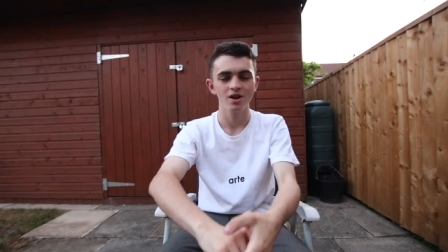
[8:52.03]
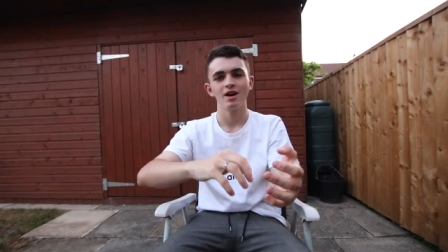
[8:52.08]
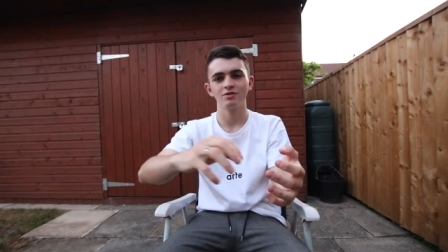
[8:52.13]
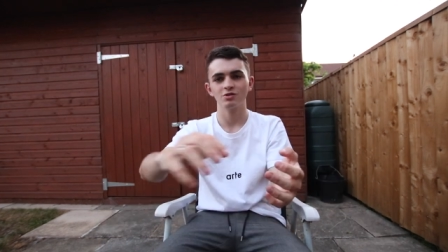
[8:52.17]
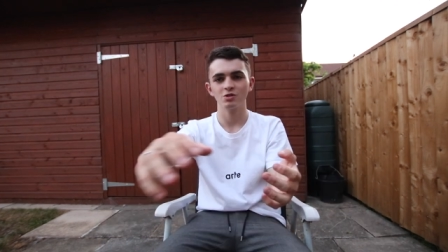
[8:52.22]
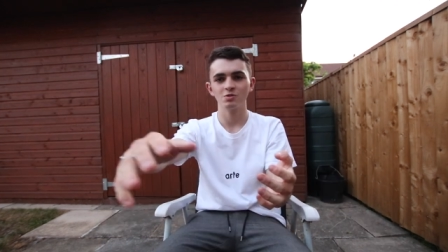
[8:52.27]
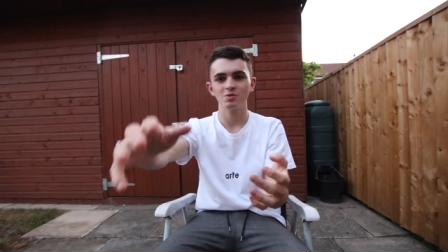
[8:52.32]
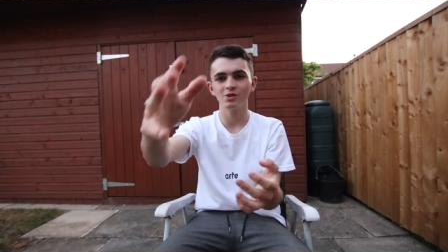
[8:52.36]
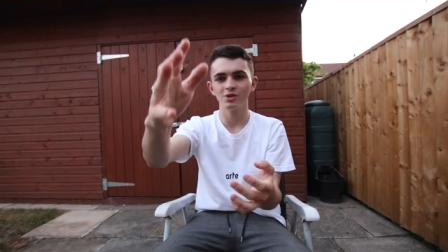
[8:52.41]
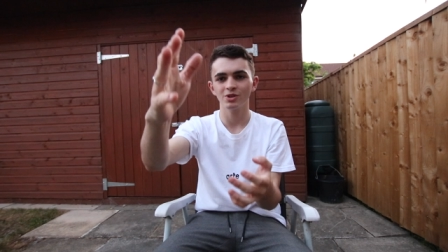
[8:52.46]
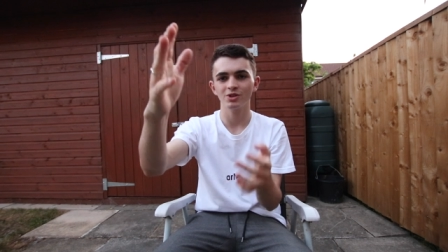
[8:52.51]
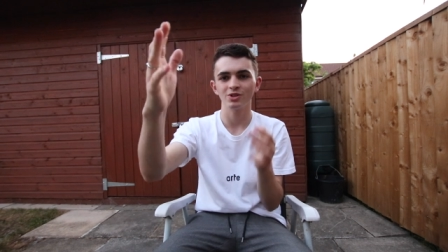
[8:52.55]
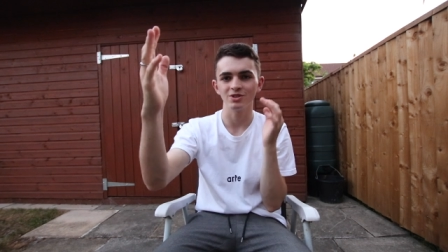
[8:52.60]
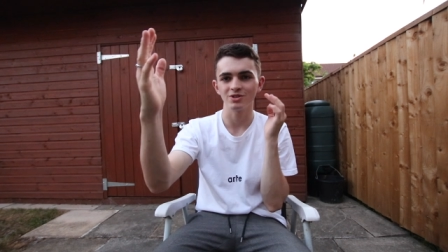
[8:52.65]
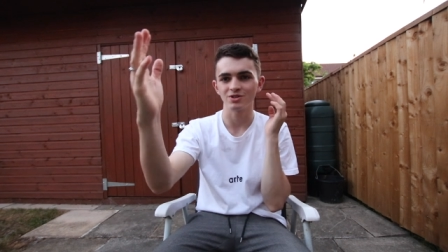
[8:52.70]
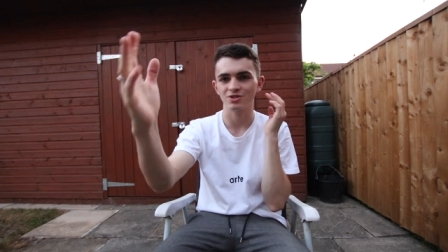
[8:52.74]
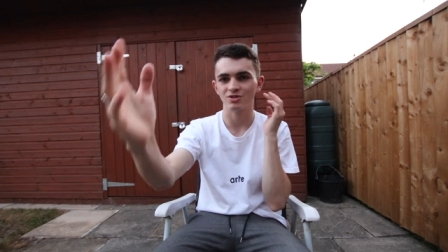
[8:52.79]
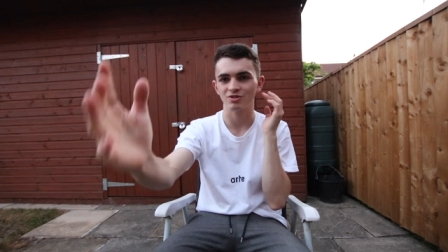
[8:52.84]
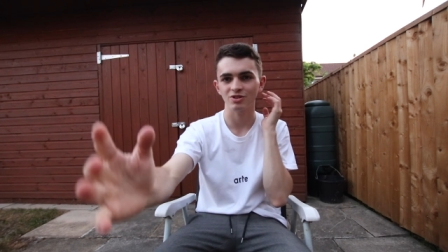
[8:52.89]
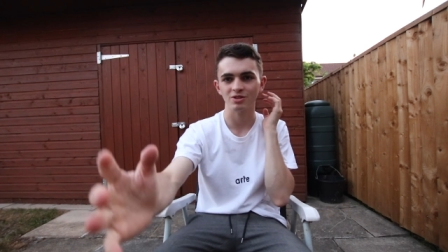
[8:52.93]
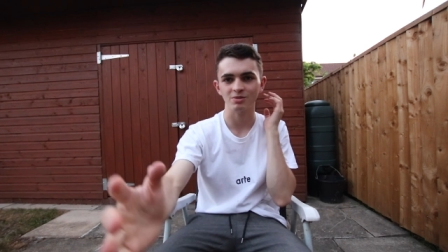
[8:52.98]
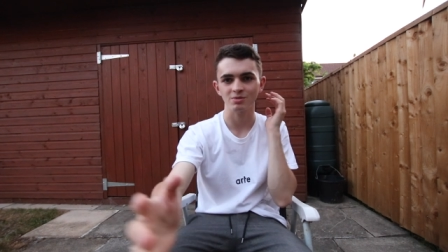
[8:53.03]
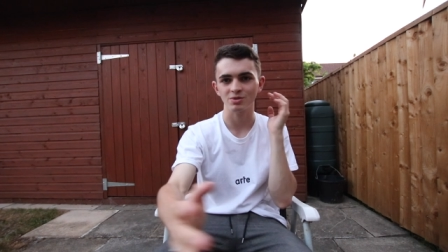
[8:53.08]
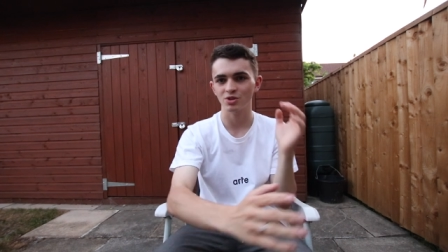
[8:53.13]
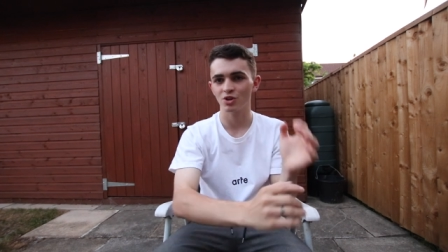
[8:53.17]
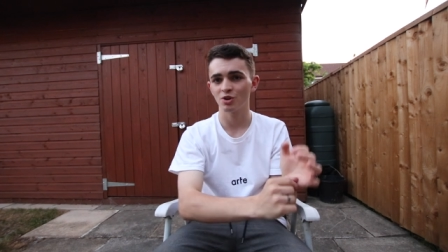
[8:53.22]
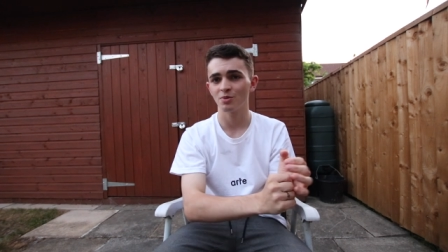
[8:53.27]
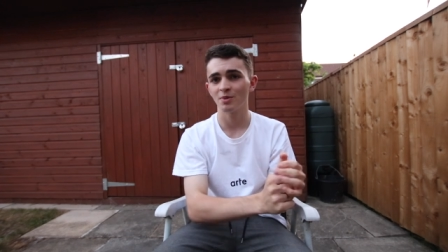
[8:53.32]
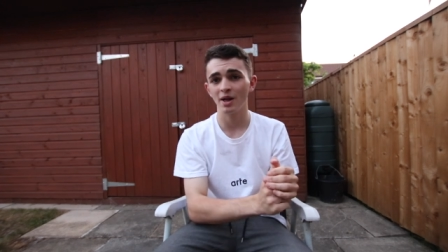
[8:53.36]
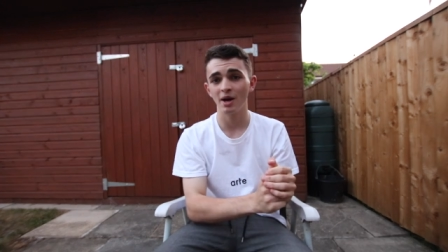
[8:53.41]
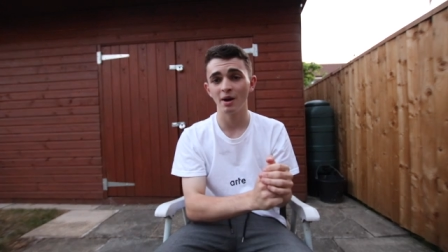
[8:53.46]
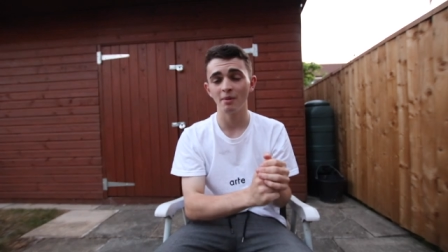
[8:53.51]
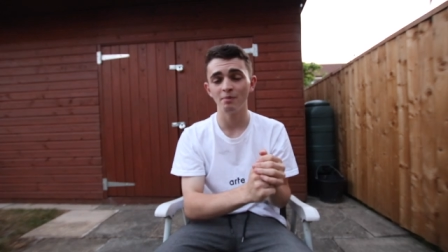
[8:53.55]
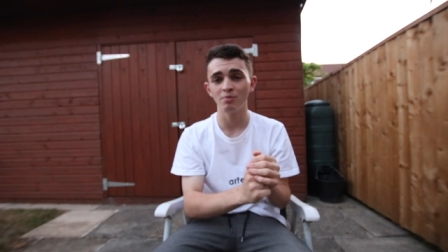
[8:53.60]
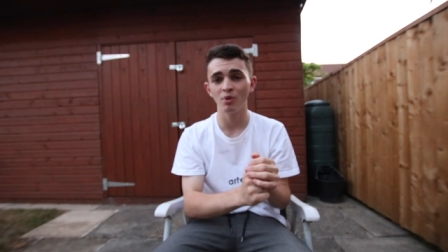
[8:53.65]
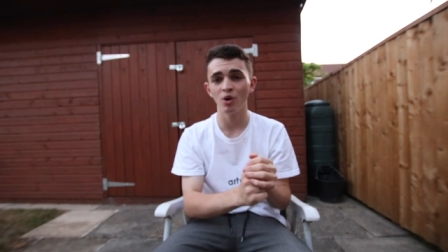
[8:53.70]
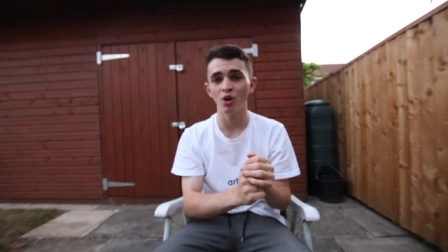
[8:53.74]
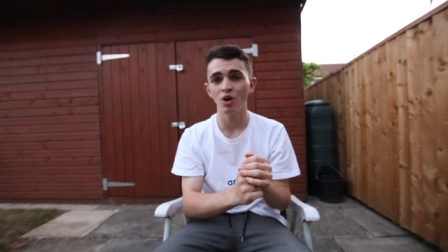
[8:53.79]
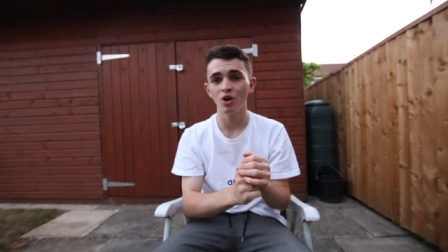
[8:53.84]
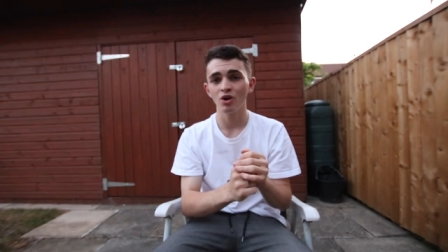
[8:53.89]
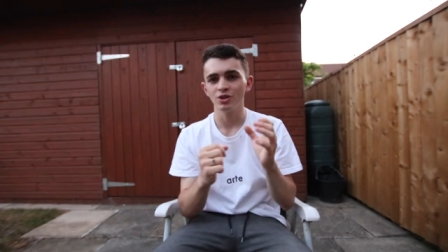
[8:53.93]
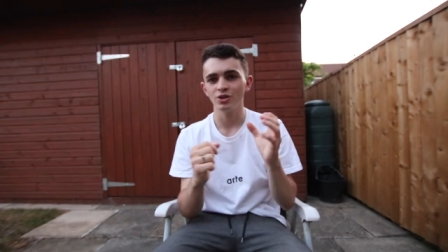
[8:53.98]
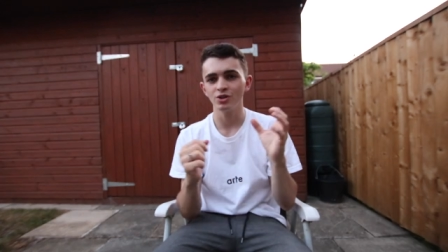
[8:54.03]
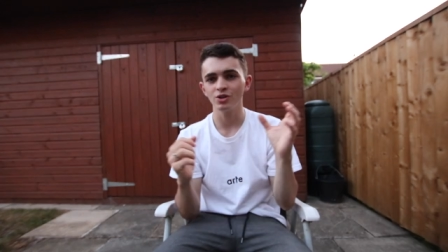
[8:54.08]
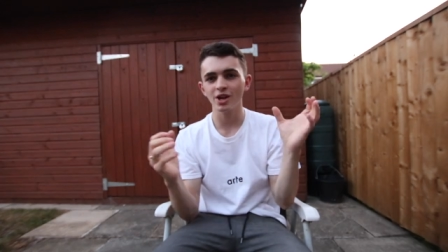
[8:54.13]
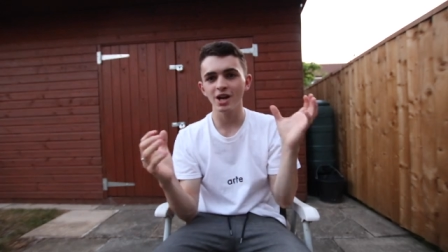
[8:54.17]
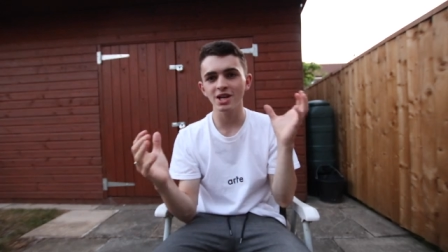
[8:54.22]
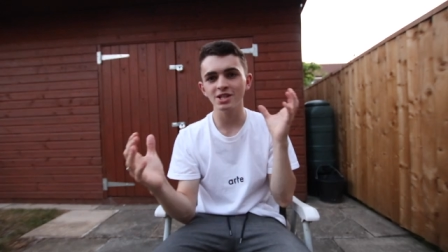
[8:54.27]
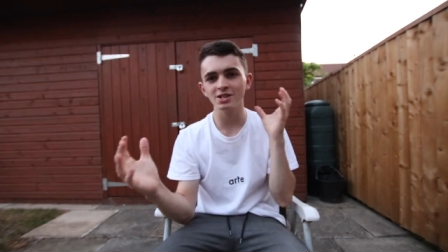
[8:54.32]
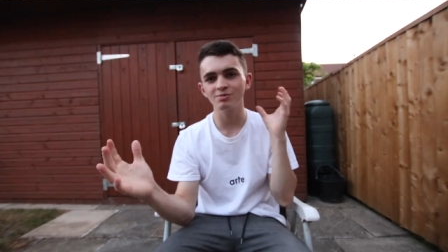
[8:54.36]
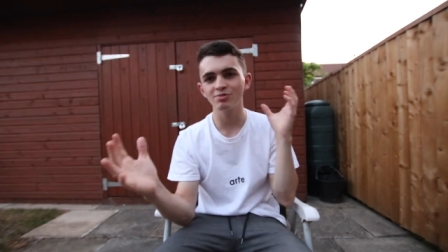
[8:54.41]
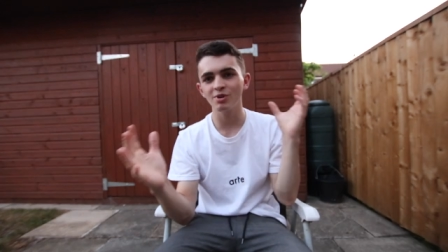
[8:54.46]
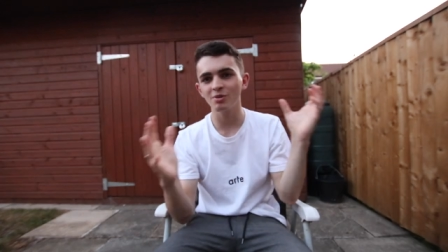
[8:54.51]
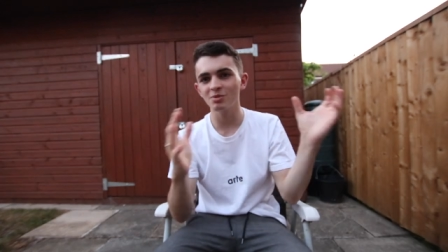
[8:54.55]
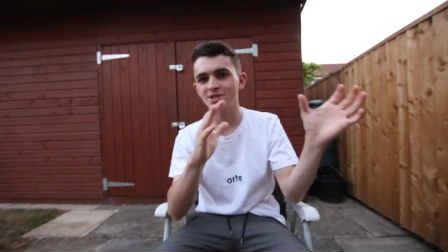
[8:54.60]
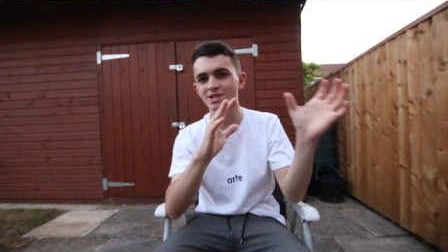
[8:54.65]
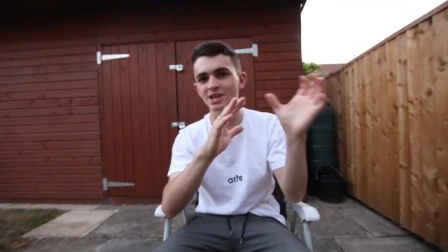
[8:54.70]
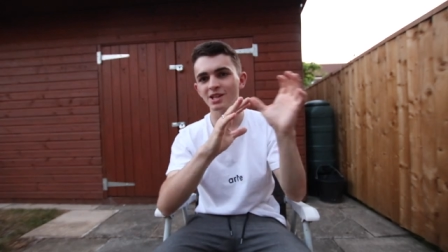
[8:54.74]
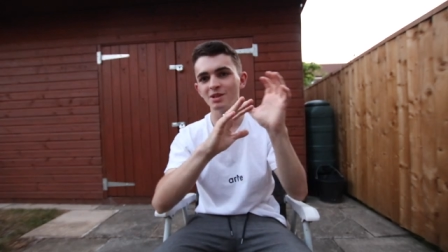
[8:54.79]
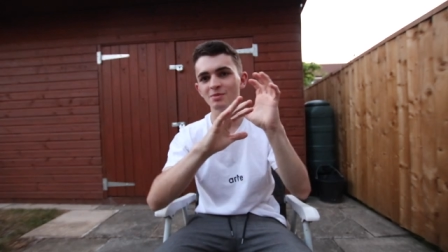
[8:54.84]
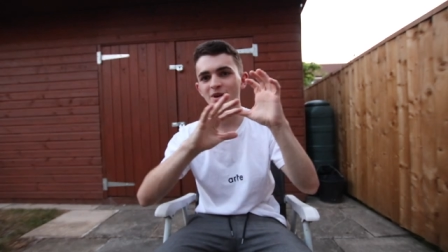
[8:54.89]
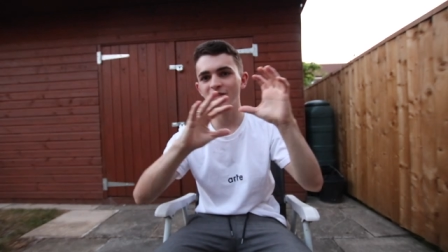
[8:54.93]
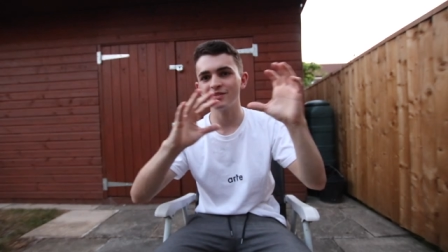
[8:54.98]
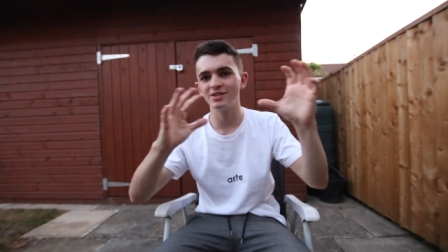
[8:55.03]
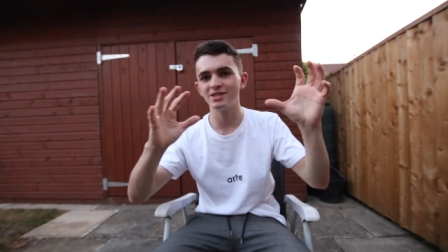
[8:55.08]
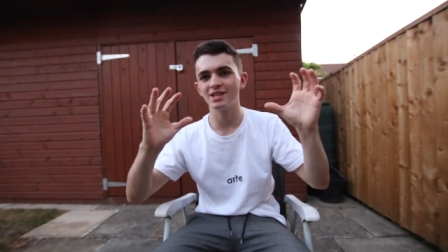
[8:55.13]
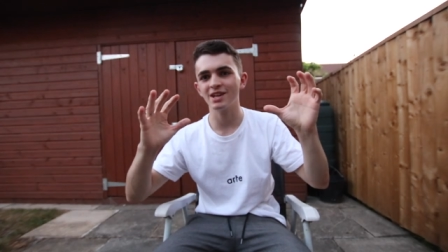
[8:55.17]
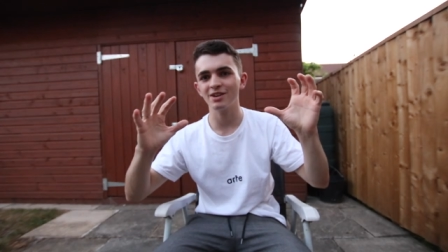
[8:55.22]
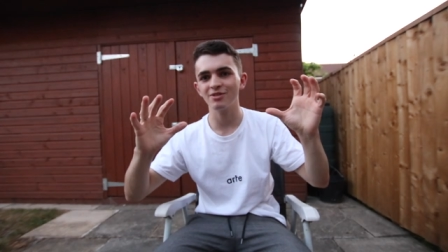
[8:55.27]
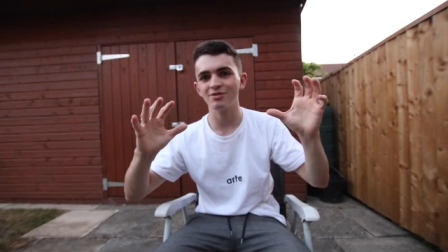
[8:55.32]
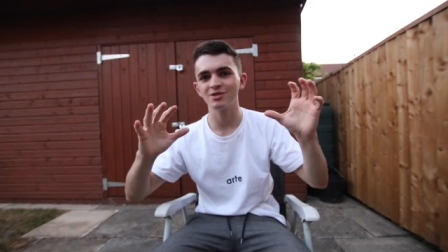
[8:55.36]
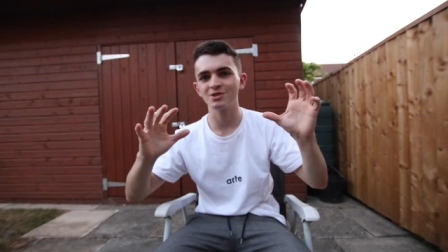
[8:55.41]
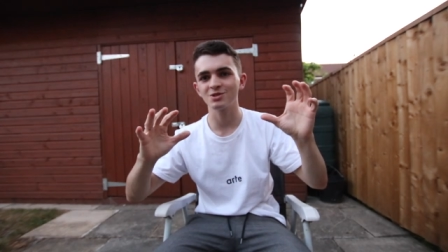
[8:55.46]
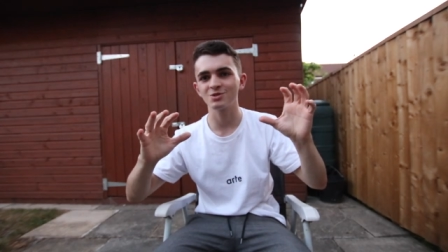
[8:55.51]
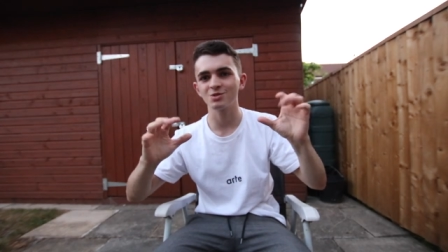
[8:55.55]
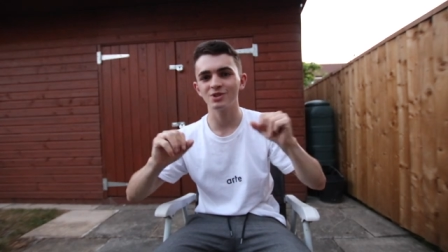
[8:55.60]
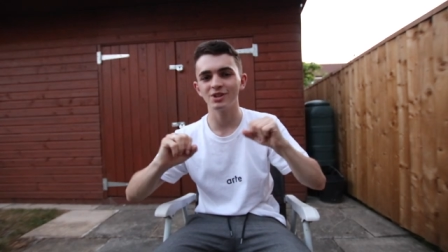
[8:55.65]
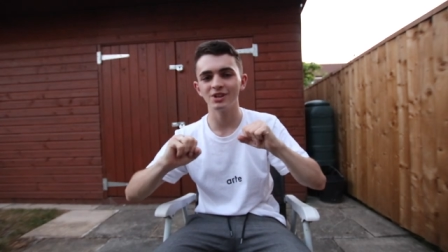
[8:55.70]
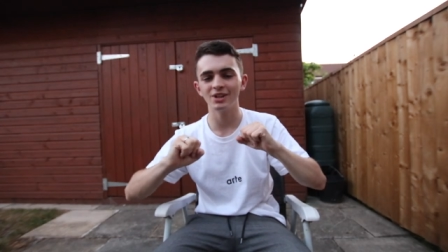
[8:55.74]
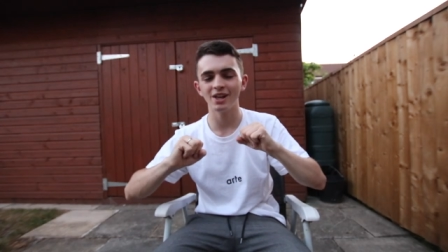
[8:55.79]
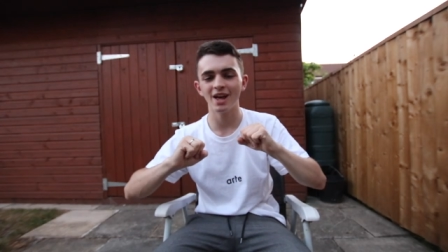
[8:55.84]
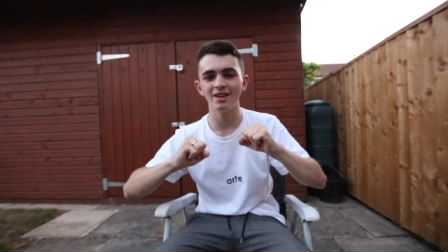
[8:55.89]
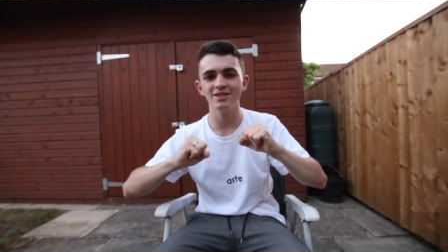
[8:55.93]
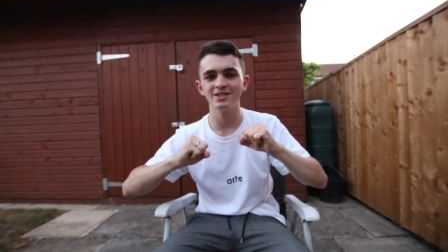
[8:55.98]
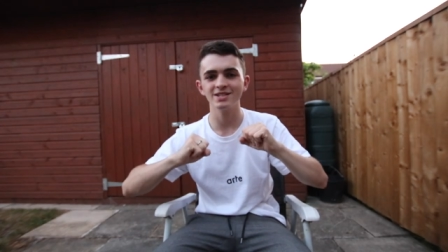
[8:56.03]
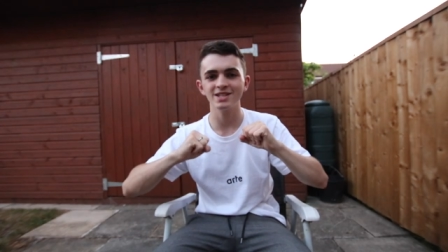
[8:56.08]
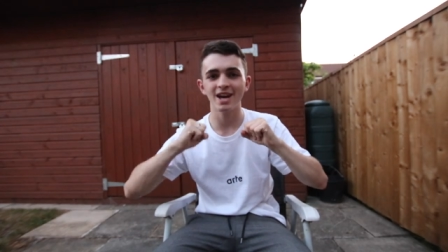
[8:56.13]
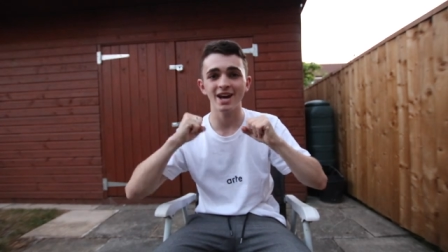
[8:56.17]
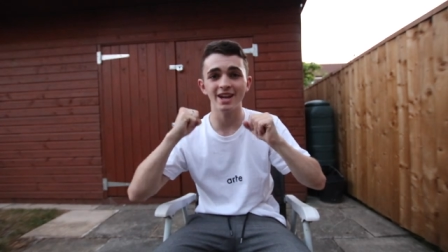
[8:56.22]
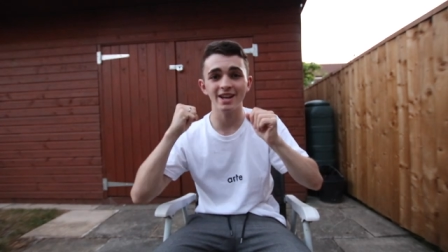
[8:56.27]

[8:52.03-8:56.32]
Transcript: I've just been looking at the screen, I'm sorry about that, but you guys can probably tell a bit of a difference with the lens,